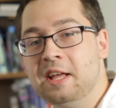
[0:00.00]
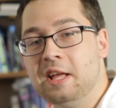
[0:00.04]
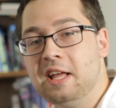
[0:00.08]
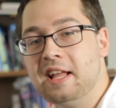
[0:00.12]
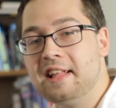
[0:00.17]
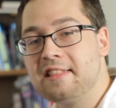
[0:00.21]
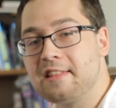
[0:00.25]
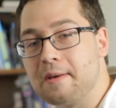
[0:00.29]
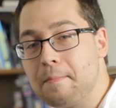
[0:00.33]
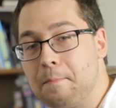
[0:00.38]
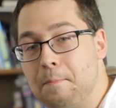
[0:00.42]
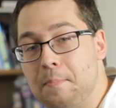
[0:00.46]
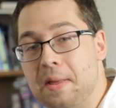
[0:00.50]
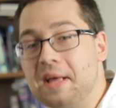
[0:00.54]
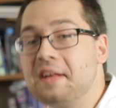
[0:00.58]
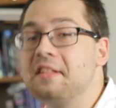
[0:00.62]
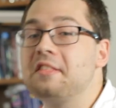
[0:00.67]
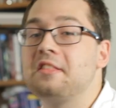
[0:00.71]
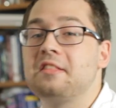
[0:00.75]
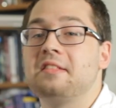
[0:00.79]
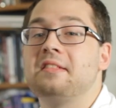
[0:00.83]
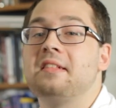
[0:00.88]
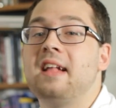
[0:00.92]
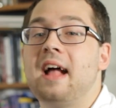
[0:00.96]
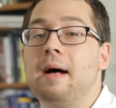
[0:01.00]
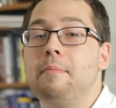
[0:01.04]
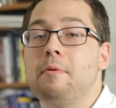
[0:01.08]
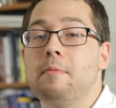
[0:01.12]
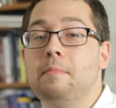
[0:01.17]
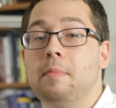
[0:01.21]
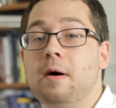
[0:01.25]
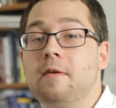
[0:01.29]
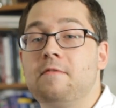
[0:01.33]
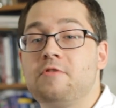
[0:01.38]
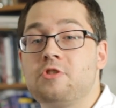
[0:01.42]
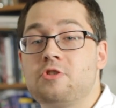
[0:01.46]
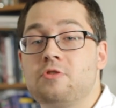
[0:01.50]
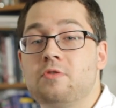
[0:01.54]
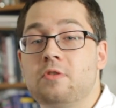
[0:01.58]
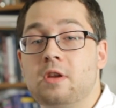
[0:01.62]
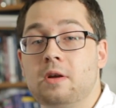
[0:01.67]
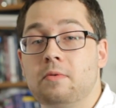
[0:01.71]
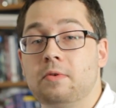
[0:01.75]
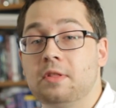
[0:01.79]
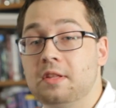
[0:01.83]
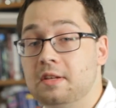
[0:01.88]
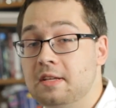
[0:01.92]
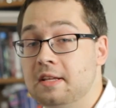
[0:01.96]
It's a big step above shooting
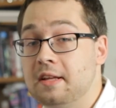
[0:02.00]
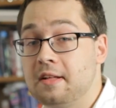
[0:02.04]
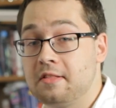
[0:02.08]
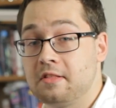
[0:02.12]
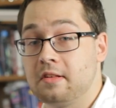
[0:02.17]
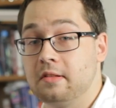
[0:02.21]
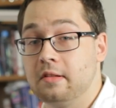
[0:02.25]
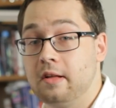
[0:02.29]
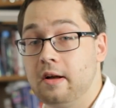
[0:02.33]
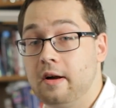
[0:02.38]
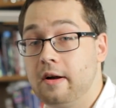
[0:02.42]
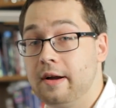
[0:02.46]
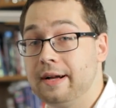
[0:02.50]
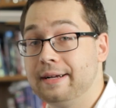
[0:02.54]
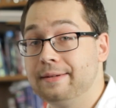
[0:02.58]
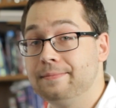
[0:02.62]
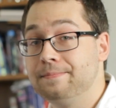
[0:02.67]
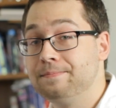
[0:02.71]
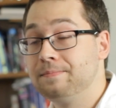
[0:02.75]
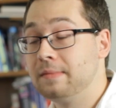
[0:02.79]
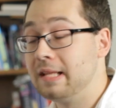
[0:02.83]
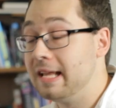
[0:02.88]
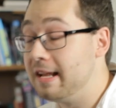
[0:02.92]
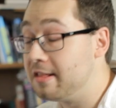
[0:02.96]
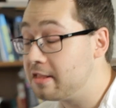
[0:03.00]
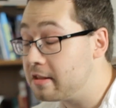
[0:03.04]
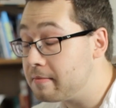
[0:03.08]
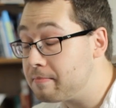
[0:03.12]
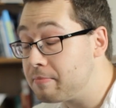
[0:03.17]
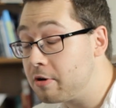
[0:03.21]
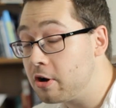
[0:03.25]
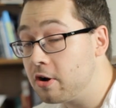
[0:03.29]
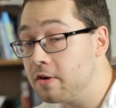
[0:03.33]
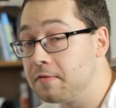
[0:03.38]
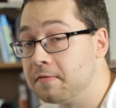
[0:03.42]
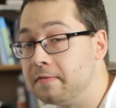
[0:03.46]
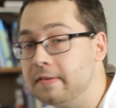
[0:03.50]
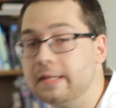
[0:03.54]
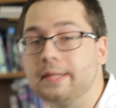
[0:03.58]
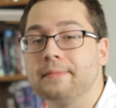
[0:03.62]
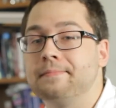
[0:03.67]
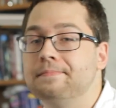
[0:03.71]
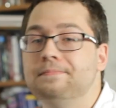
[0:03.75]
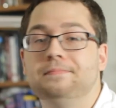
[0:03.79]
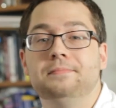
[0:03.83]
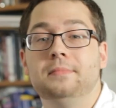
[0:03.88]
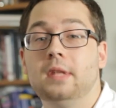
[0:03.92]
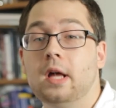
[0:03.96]
with a DSLR. Is it perfect?
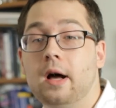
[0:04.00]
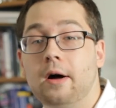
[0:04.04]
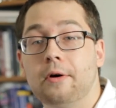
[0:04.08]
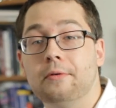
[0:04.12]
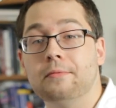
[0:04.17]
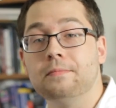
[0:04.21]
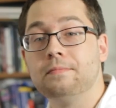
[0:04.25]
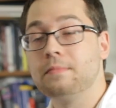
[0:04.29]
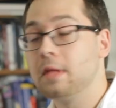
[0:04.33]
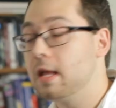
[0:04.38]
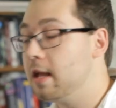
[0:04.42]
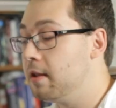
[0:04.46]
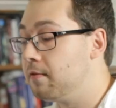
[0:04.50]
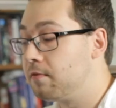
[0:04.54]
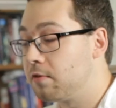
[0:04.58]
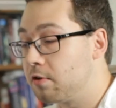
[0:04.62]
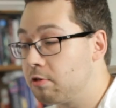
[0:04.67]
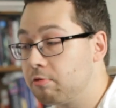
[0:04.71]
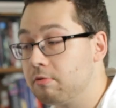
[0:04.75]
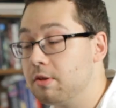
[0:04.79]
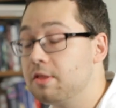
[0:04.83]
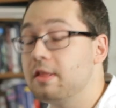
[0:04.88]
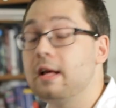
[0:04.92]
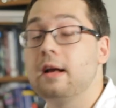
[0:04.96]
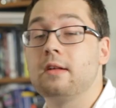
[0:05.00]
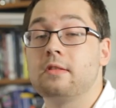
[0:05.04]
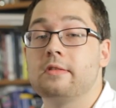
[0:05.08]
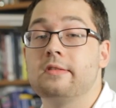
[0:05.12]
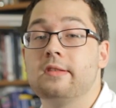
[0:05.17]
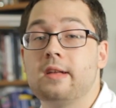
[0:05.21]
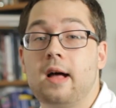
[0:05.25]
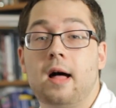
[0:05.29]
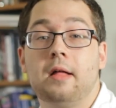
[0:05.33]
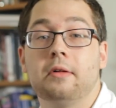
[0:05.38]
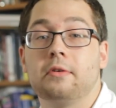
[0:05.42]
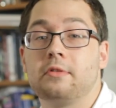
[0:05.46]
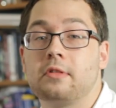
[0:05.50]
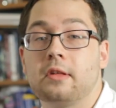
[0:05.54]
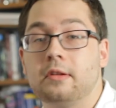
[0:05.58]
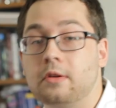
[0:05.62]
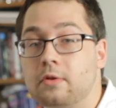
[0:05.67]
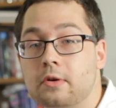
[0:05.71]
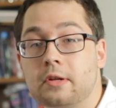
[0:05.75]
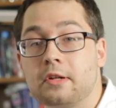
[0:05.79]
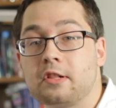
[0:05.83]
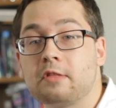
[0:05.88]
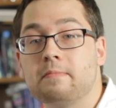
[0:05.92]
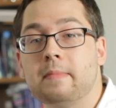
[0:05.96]
No, and for $3,000 I
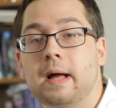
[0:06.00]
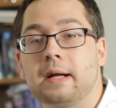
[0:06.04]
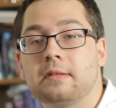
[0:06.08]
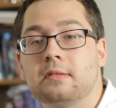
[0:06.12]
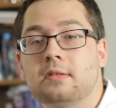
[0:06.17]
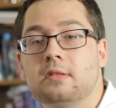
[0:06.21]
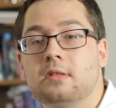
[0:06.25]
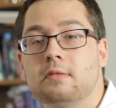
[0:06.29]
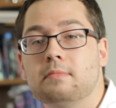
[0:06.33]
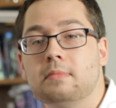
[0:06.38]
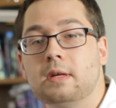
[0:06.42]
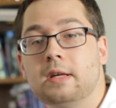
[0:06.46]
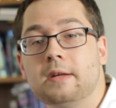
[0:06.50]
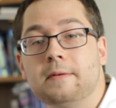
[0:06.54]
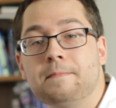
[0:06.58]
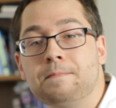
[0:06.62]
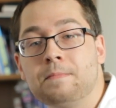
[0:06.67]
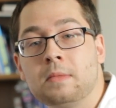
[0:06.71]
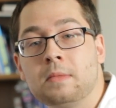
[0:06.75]
don't expect it to be.